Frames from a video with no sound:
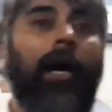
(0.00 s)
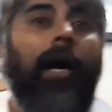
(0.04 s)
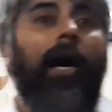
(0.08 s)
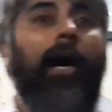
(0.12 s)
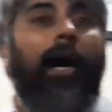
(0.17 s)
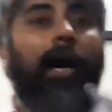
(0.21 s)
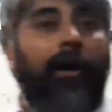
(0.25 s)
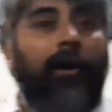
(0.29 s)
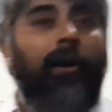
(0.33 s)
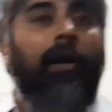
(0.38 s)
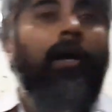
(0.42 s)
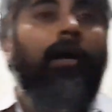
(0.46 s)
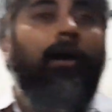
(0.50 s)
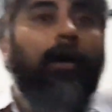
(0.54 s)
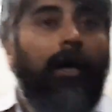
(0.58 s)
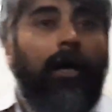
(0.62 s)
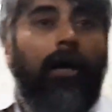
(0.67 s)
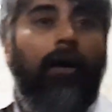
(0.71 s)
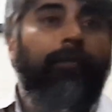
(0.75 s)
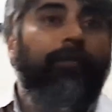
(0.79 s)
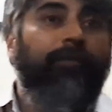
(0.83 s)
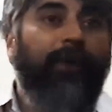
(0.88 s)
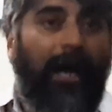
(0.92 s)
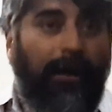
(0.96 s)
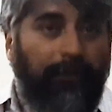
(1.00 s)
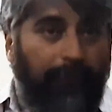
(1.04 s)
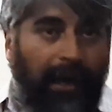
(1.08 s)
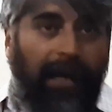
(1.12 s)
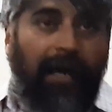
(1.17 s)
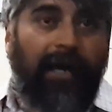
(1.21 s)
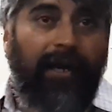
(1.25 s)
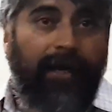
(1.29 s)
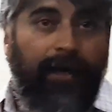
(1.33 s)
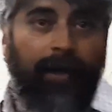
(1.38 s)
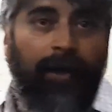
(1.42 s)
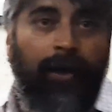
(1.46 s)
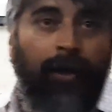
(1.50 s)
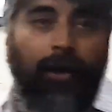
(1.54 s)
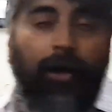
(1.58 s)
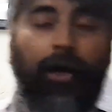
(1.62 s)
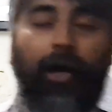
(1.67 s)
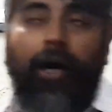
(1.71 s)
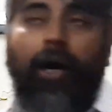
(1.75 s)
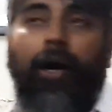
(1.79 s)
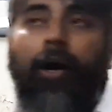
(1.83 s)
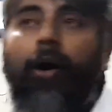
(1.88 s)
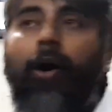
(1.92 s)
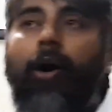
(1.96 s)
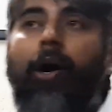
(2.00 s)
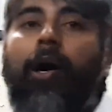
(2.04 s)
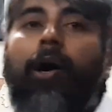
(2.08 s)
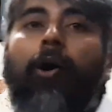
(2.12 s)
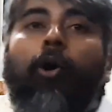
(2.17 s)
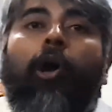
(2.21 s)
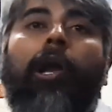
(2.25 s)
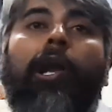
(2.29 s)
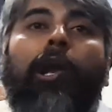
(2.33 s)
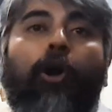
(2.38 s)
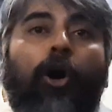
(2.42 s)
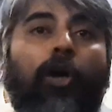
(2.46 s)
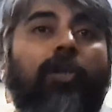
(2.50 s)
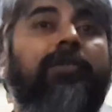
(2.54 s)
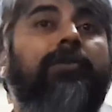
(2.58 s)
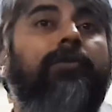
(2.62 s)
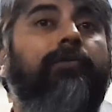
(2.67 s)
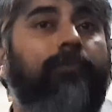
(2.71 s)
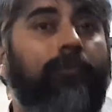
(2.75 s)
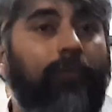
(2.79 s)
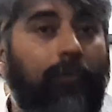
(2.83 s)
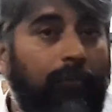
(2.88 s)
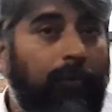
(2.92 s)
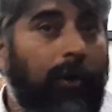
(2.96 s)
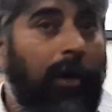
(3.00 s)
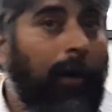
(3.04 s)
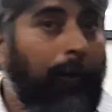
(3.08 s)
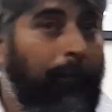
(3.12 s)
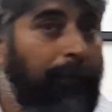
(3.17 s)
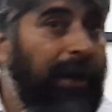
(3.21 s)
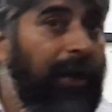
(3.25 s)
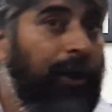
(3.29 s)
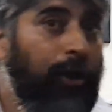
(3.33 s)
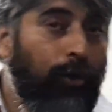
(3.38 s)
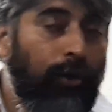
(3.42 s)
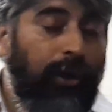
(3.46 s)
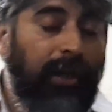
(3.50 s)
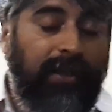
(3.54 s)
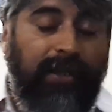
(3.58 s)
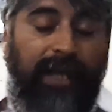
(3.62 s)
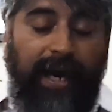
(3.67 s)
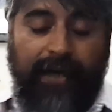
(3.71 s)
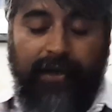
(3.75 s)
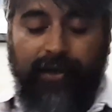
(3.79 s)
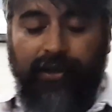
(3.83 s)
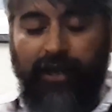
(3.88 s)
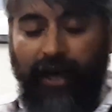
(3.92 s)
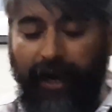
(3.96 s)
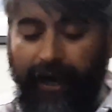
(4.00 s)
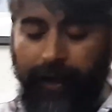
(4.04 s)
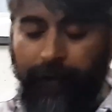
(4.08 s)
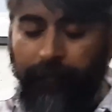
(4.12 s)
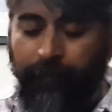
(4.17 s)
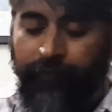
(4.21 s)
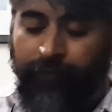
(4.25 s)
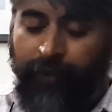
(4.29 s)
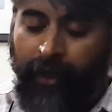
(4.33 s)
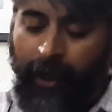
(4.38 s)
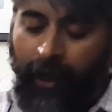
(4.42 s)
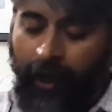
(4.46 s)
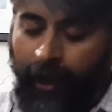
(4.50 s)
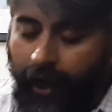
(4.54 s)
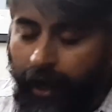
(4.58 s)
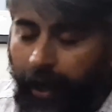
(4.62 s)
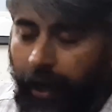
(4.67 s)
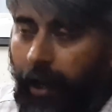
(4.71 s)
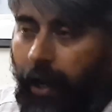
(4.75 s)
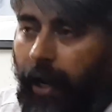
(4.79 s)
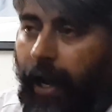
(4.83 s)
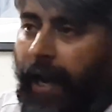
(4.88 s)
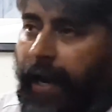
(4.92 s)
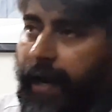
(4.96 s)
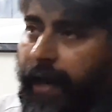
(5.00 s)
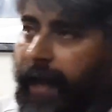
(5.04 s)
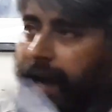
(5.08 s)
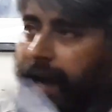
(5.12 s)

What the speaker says: are primarily all laws made during that time, and